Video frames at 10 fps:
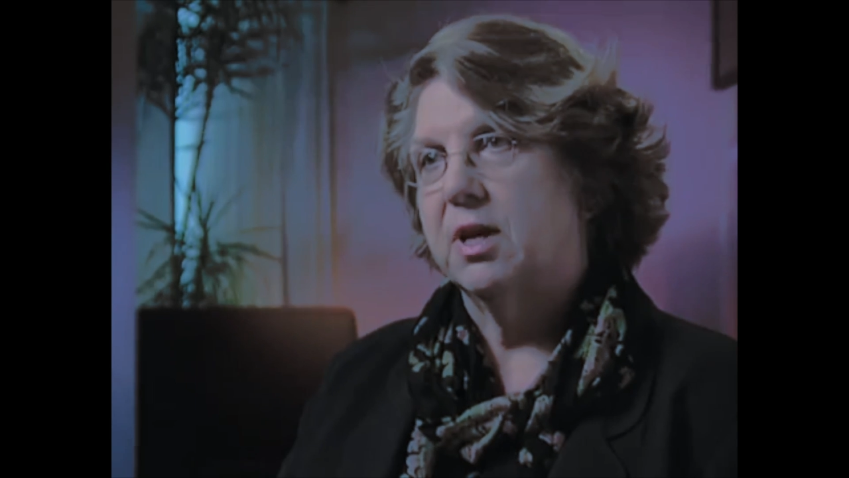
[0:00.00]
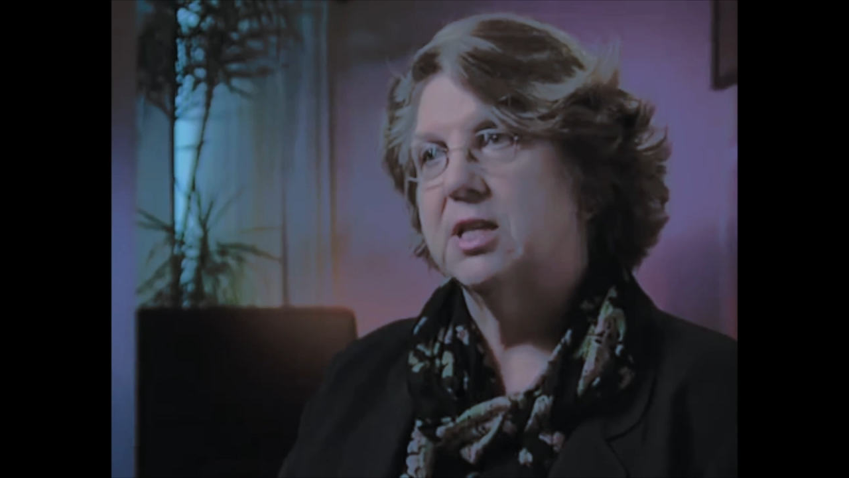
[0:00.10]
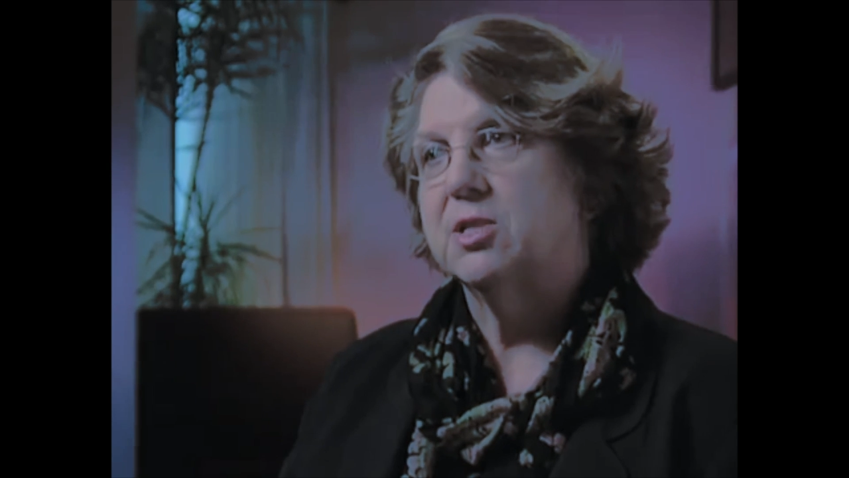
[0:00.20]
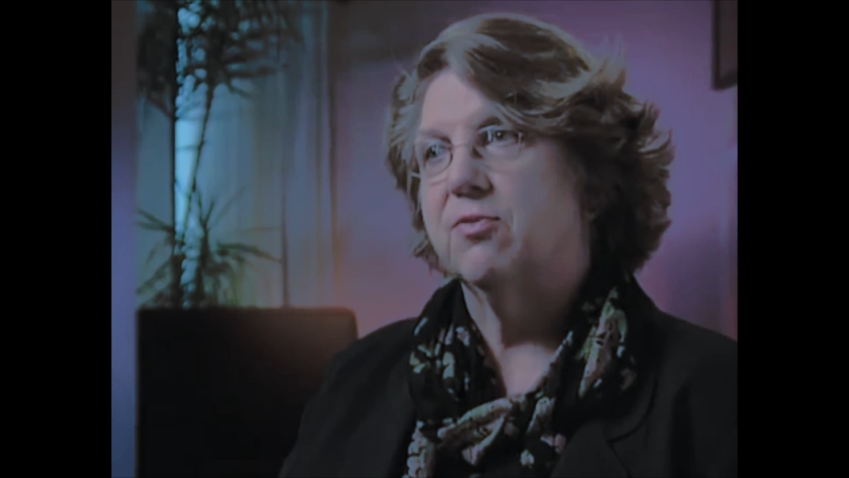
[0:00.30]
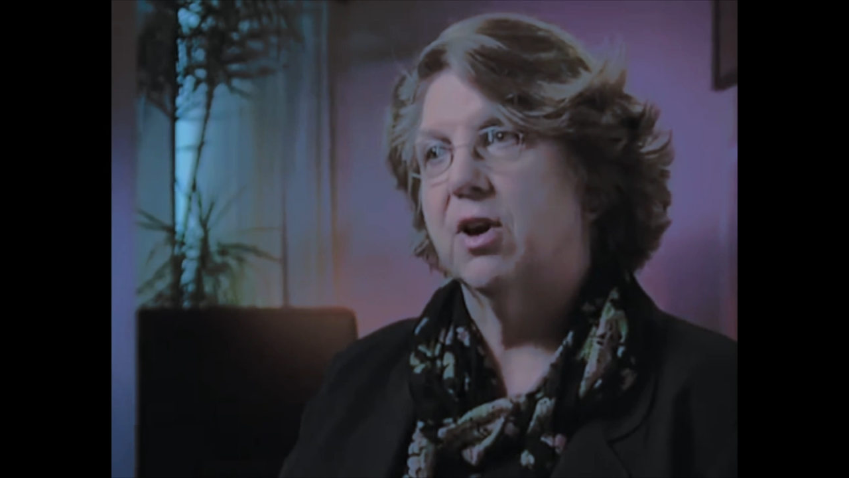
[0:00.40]

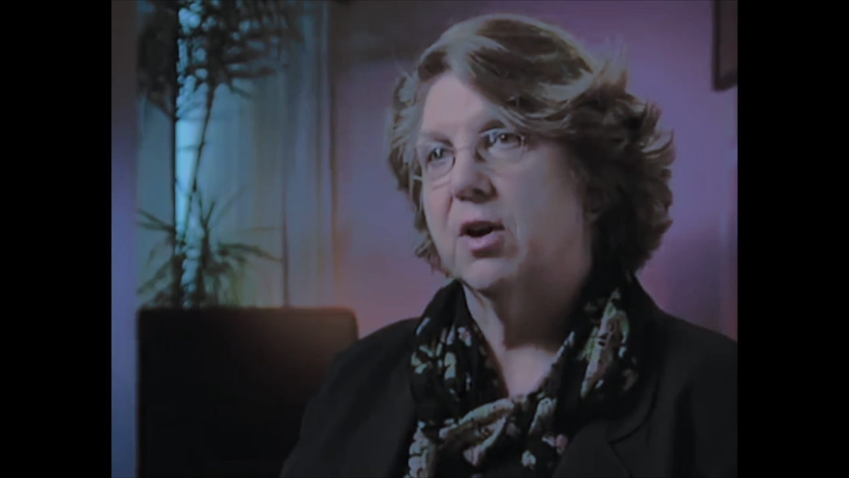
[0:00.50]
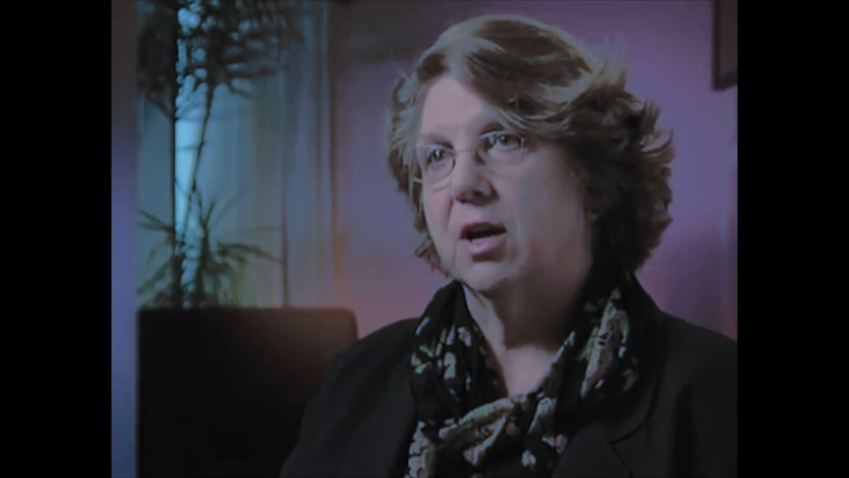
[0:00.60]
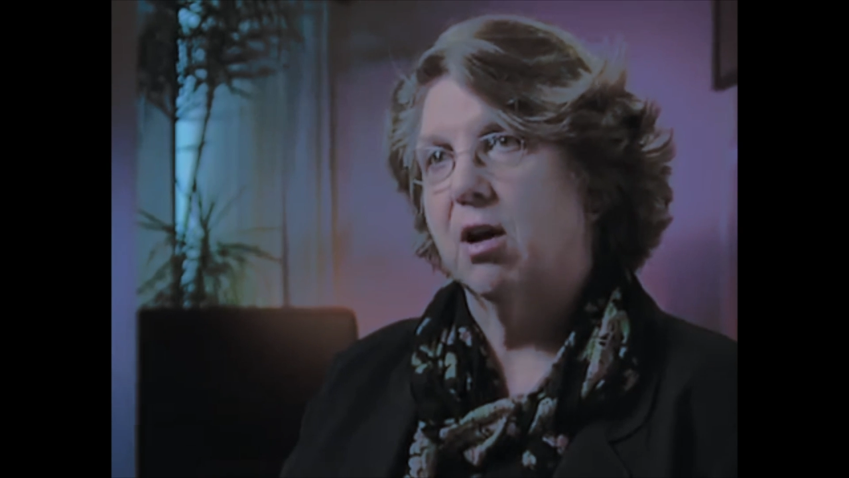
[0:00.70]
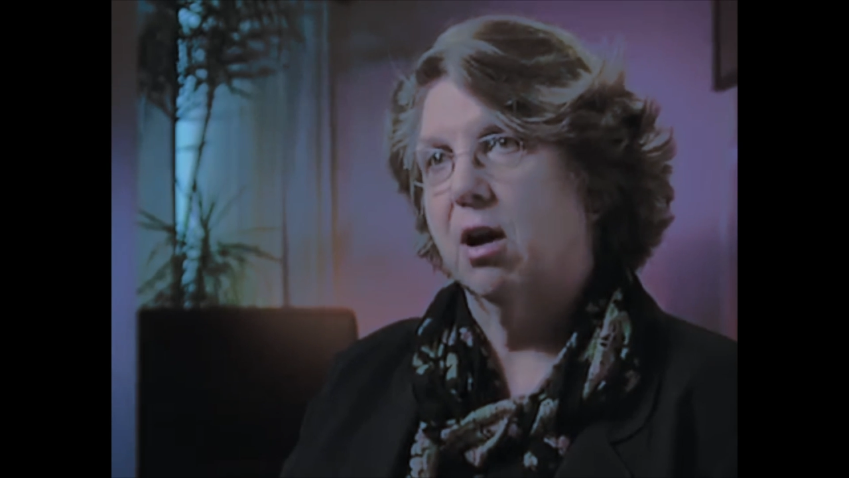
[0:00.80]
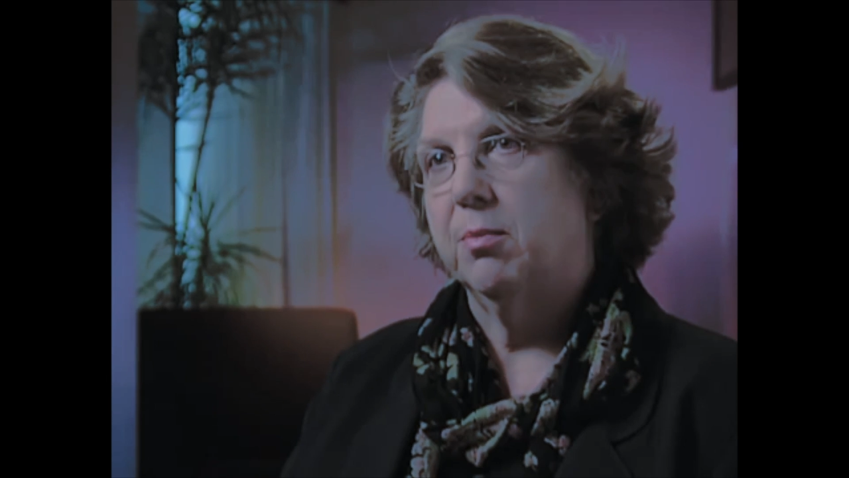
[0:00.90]
is very
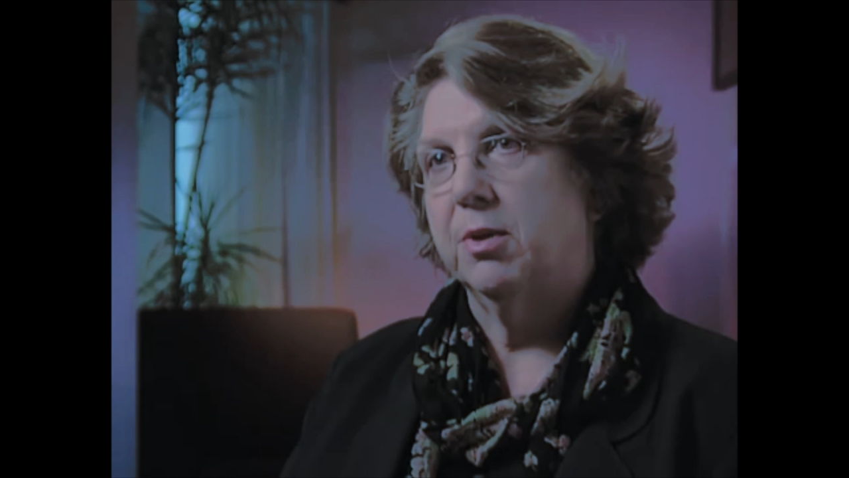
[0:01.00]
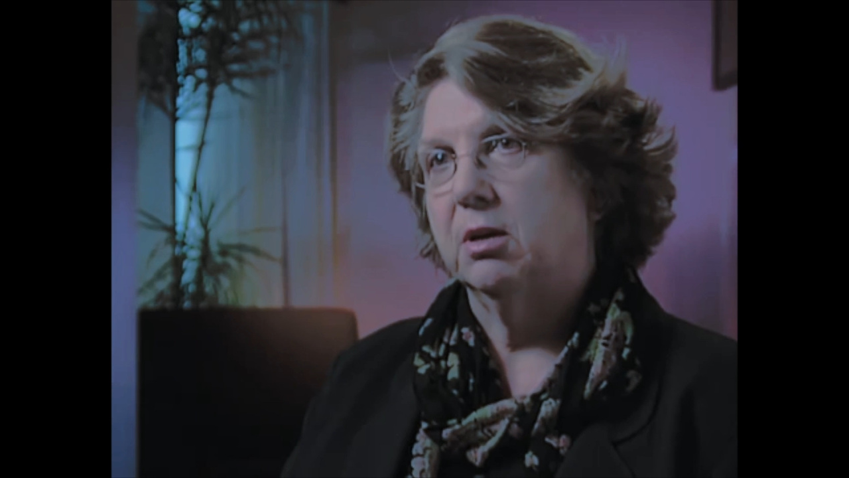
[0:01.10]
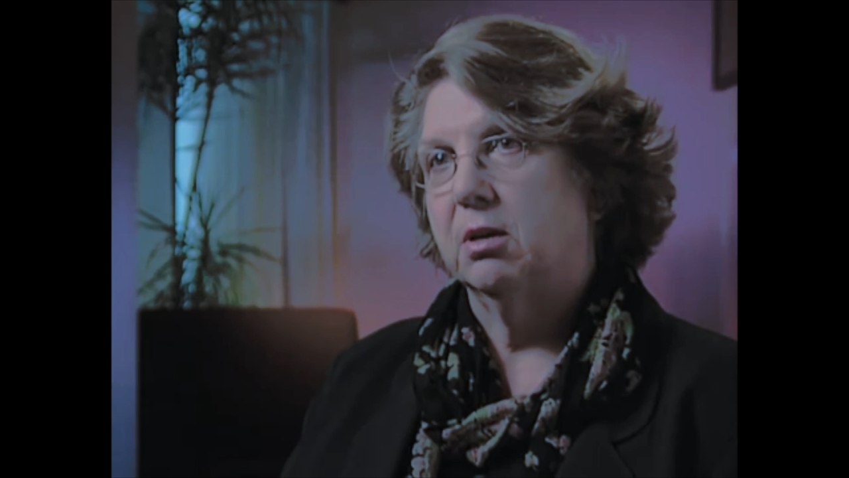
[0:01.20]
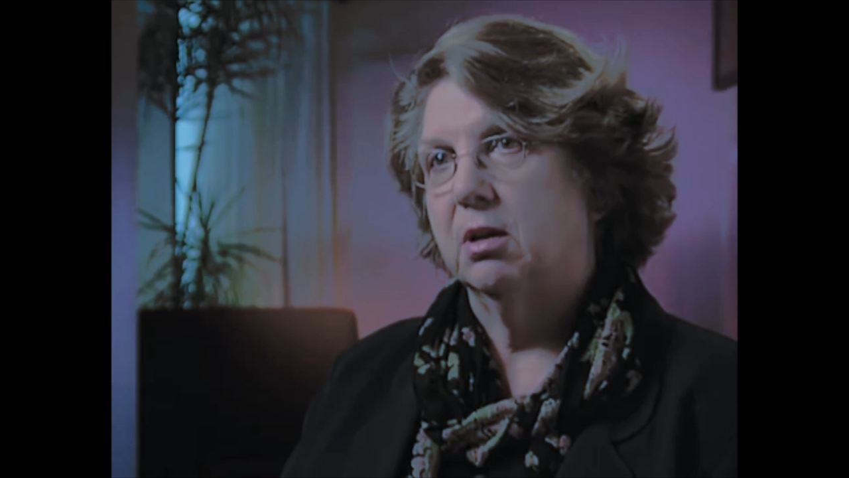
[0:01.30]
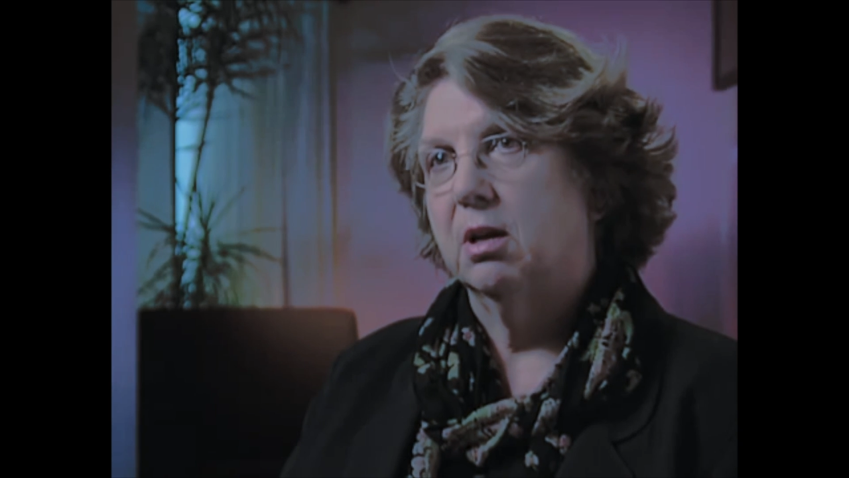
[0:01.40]

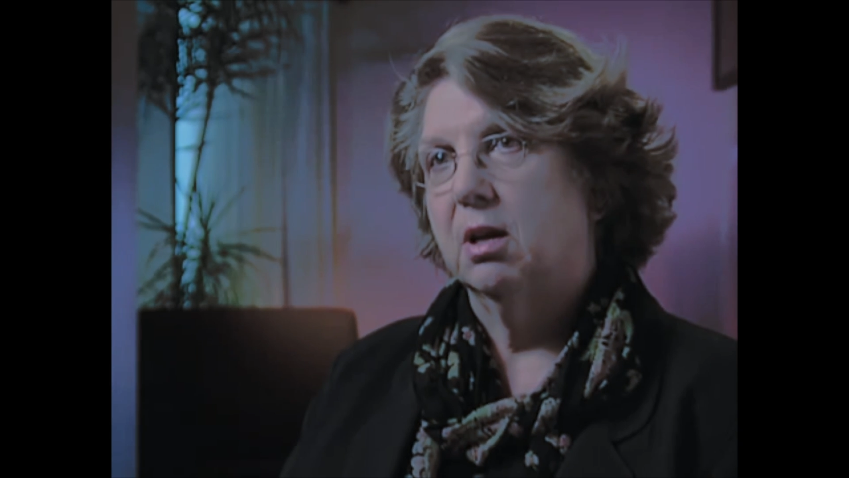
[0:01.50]
common.